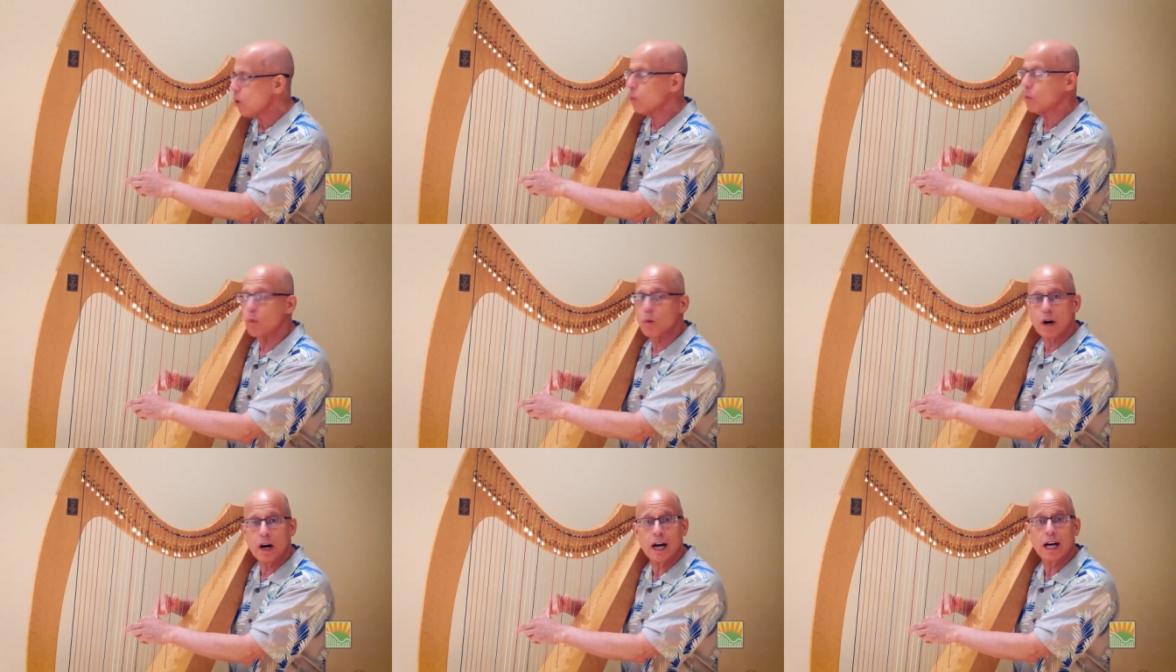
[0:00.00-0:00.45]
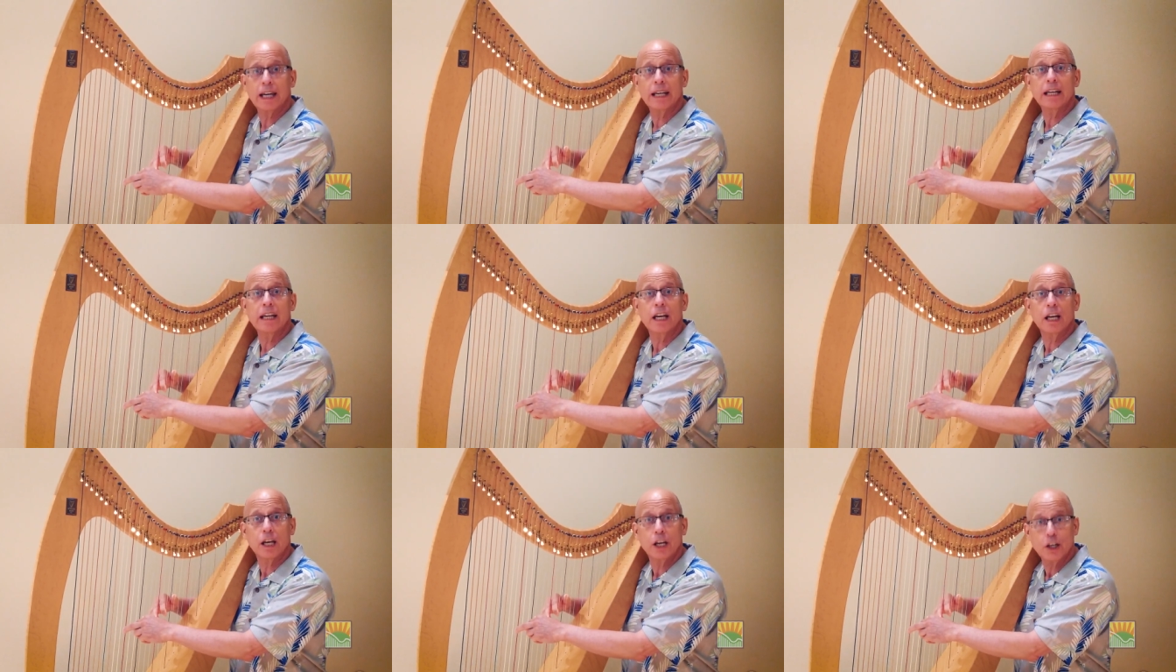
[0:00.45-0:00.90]

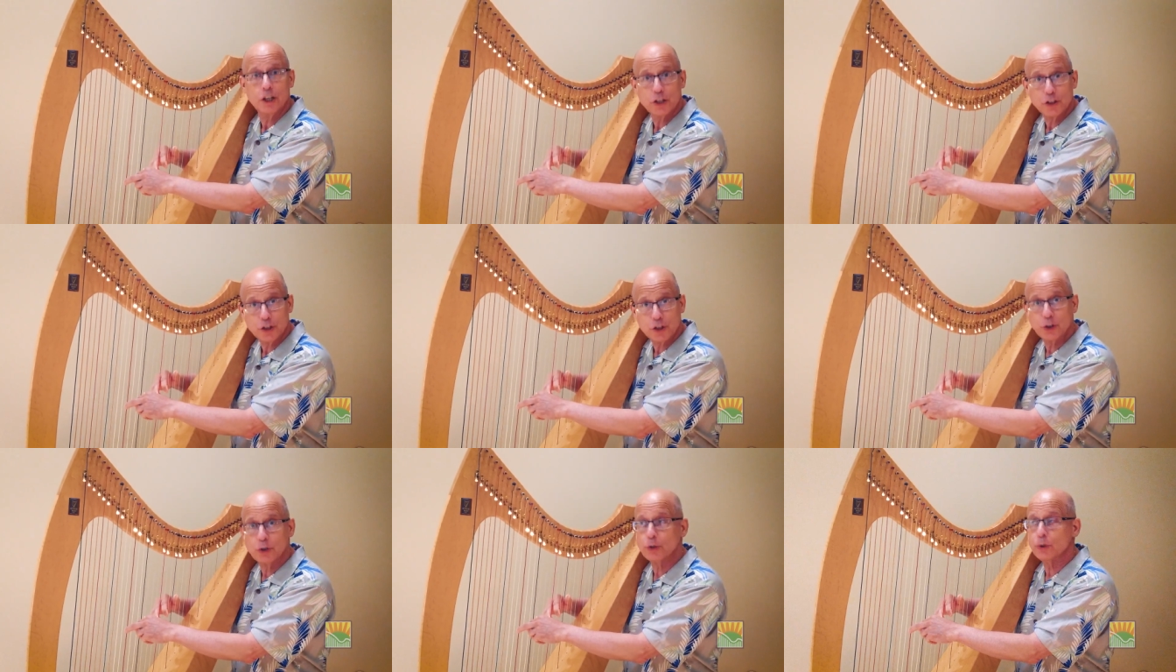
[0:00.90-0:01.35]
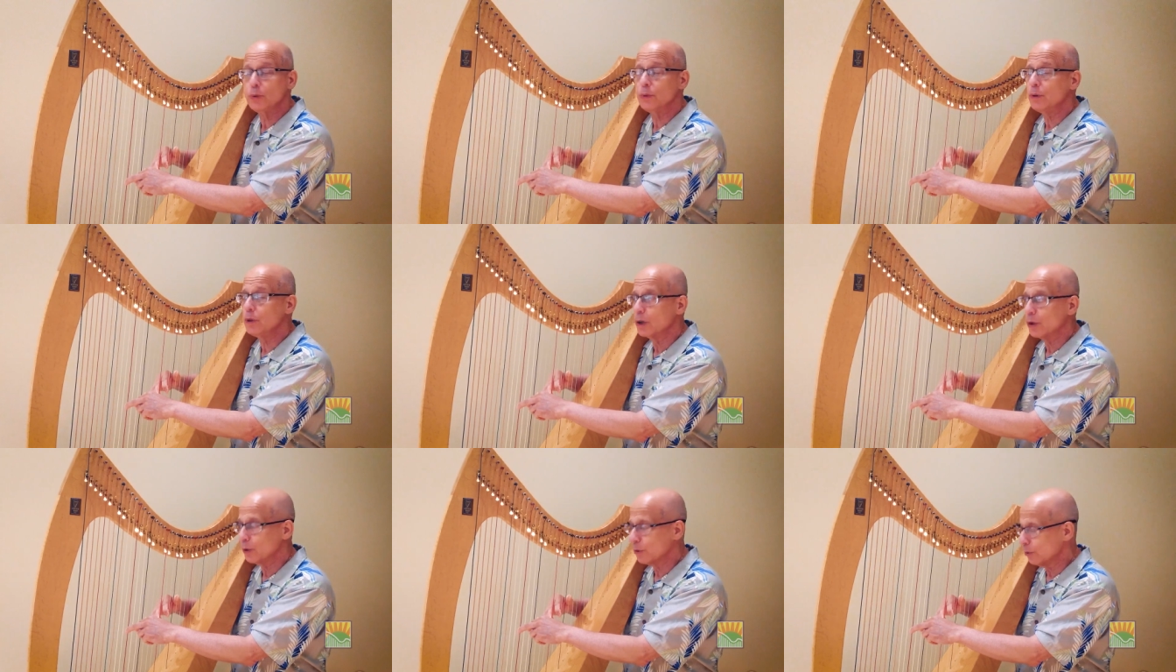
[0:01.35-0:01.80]
One,
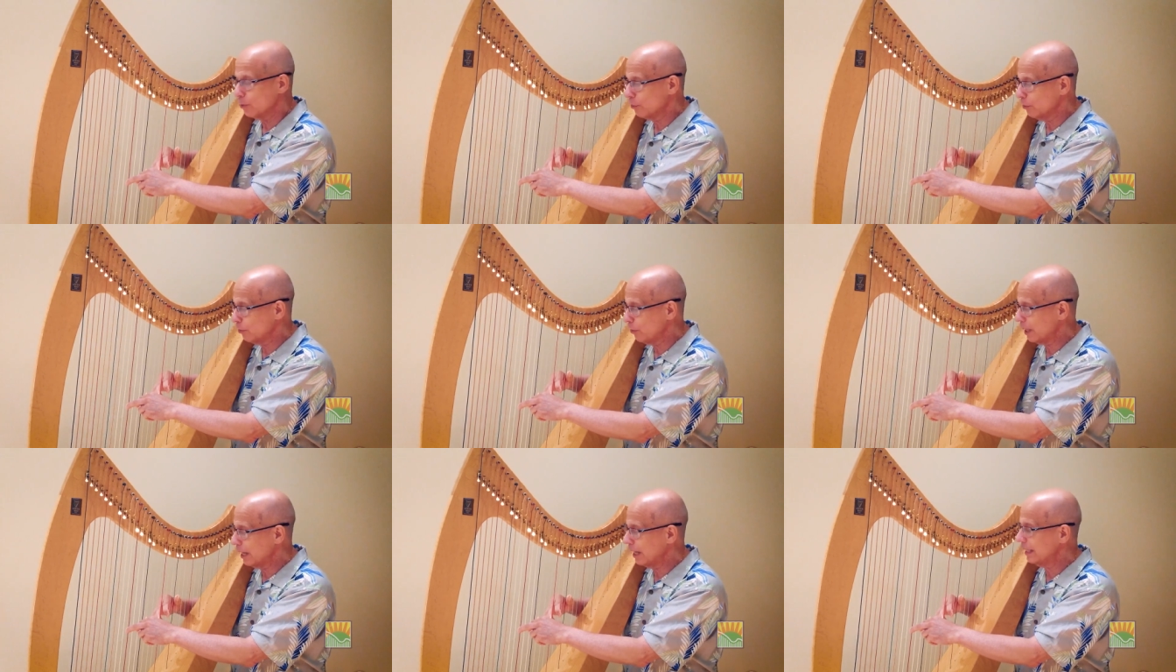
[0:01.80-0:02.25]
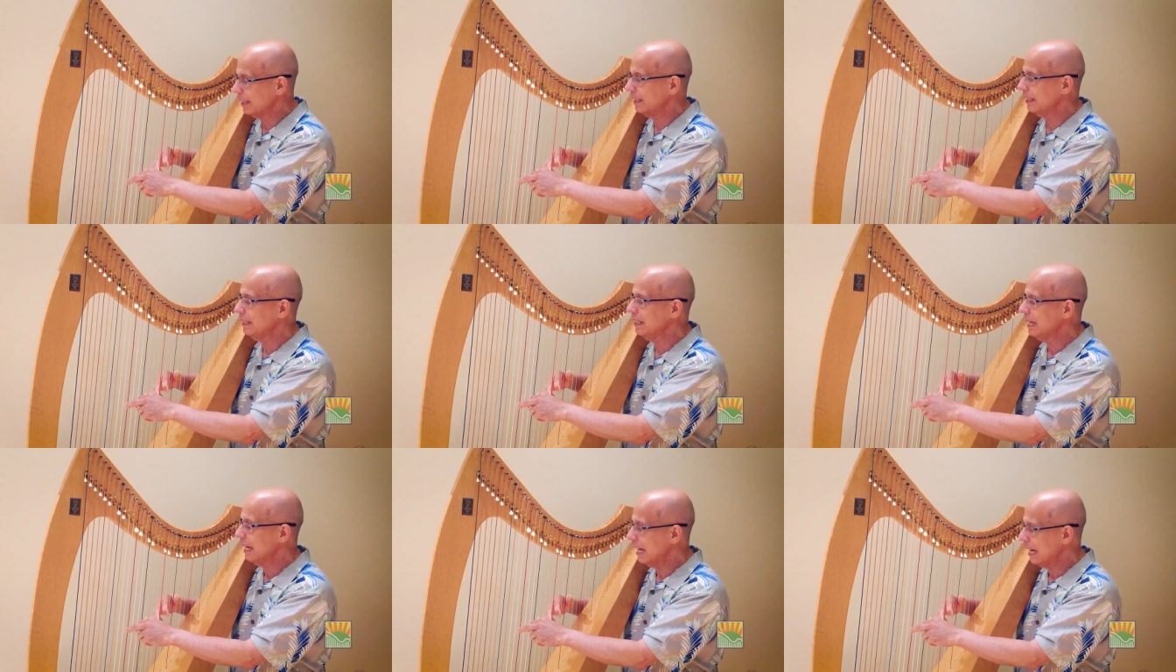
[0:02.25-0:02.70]
two,
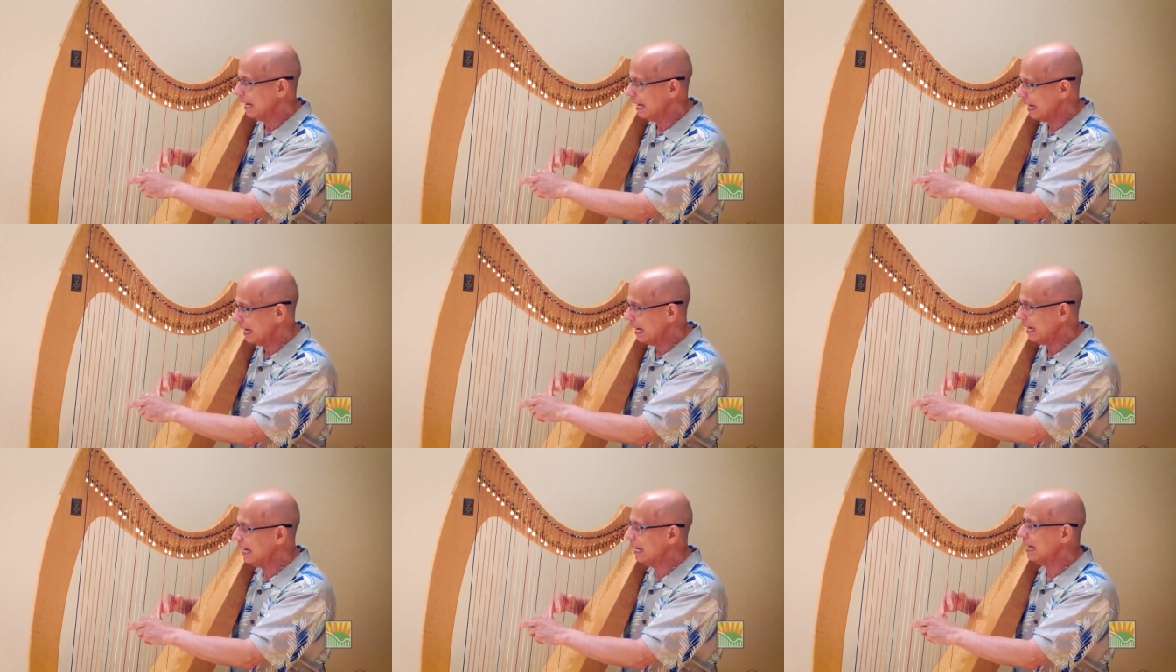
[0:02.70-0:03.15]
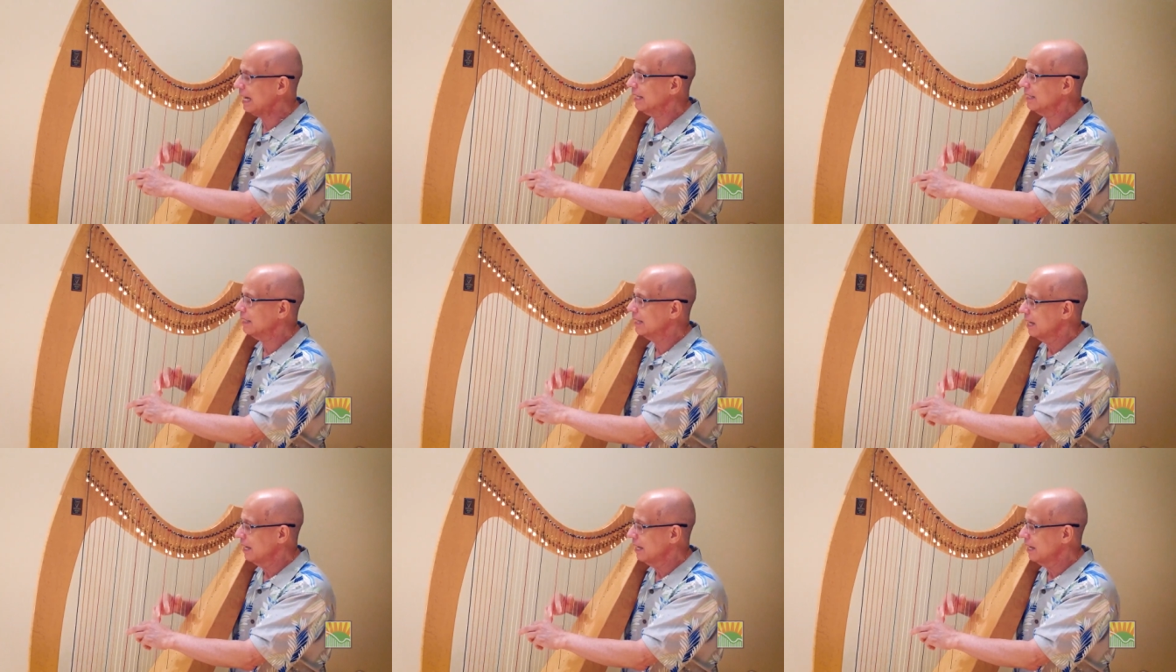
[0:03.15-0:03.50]
ready, and